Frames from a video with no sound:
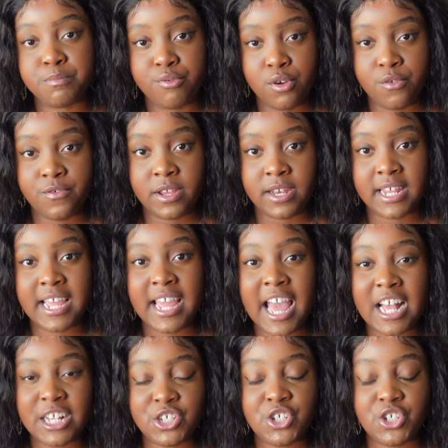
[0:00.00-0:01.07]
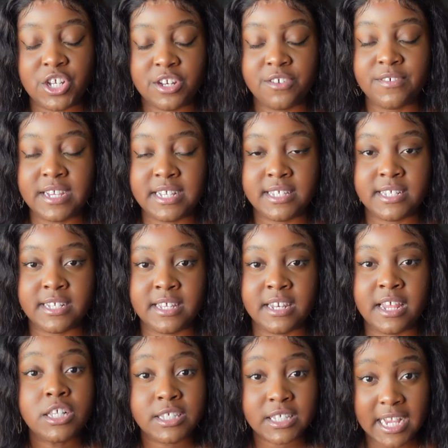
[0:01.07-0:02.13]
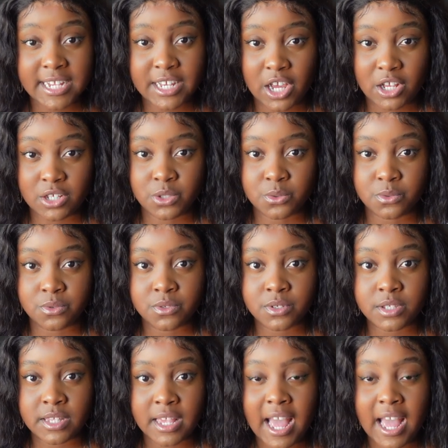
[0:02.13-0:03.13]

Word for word: proven cash generating side hustles